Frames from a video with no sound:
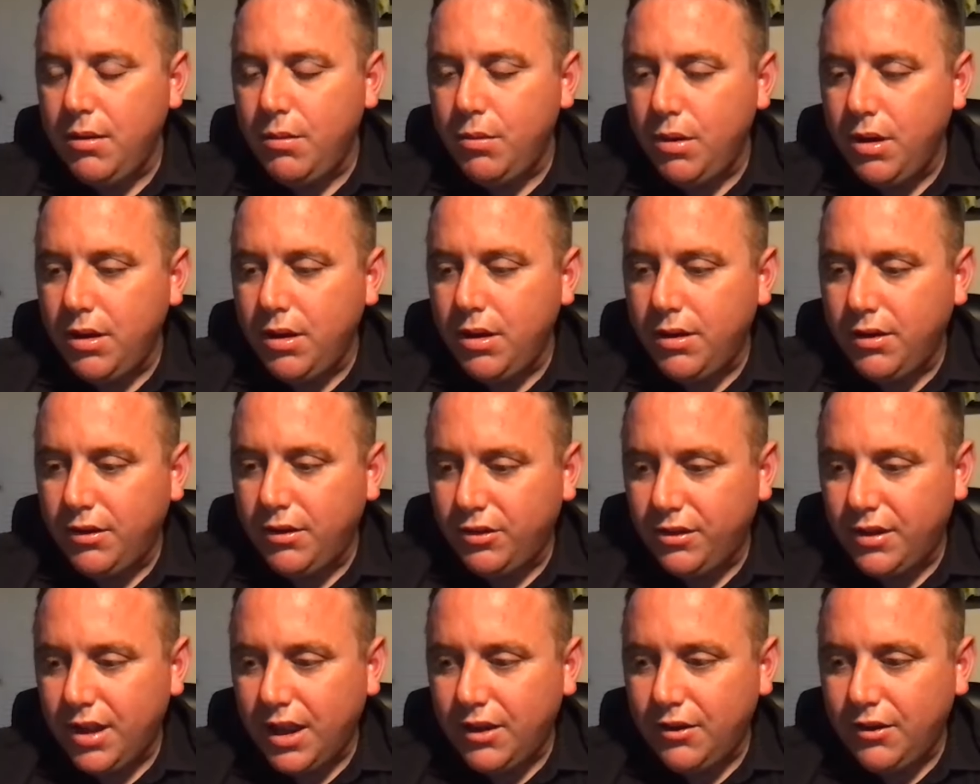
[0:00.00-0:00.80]
we
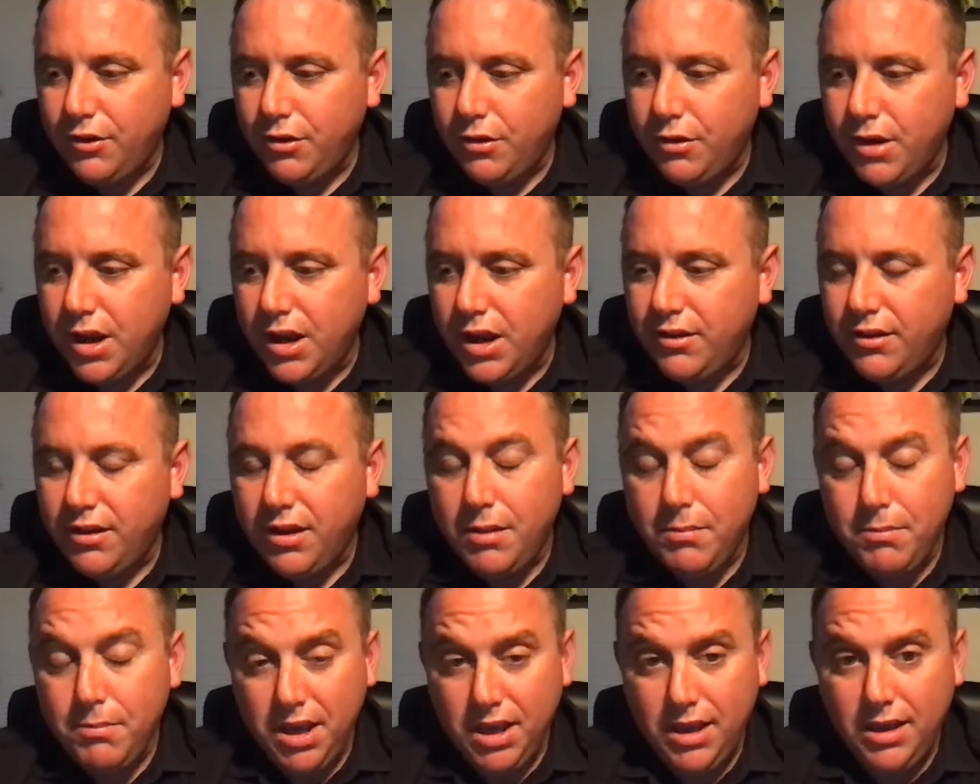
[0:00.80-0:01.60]
just touched on, actually,
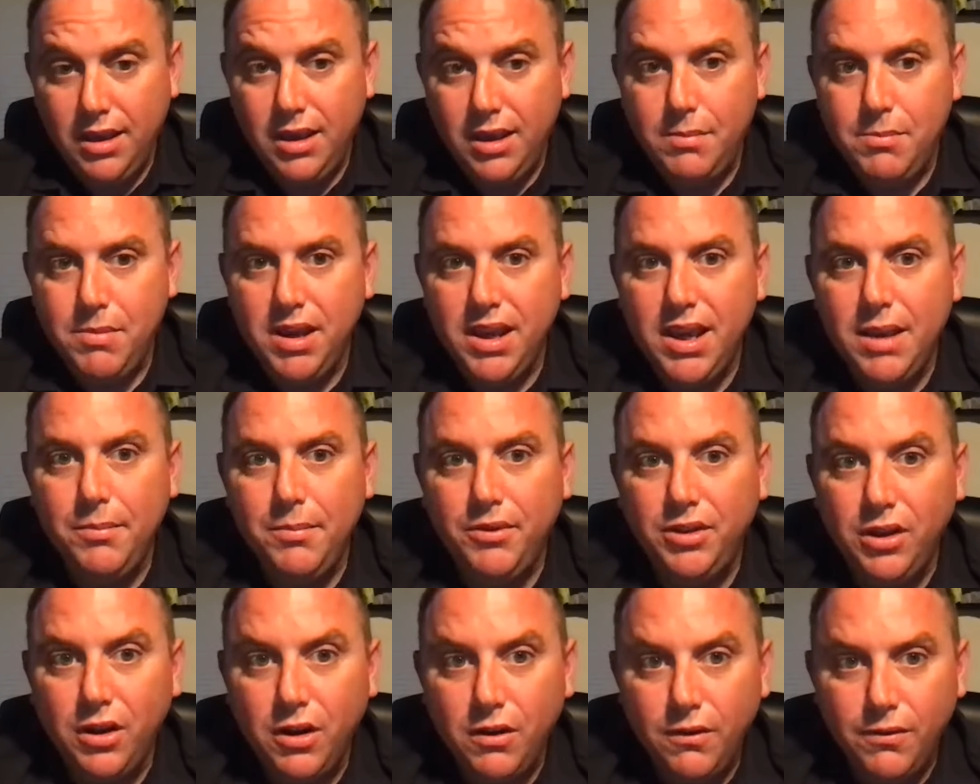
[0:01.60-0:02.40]
Mick, Mick
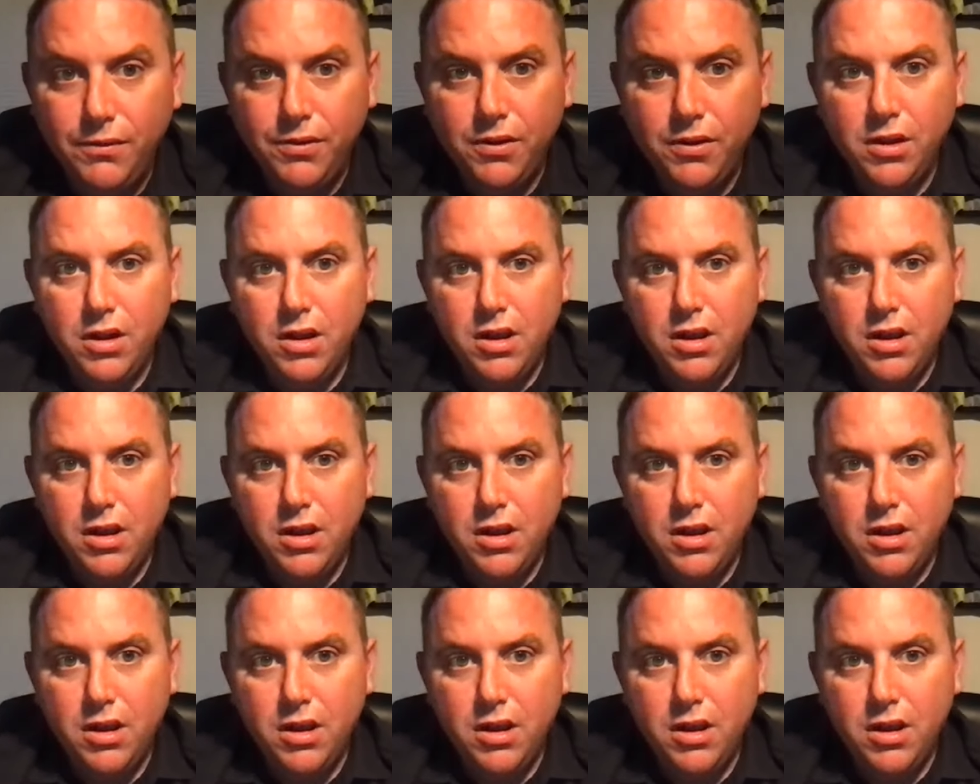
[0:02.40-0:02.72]
himself,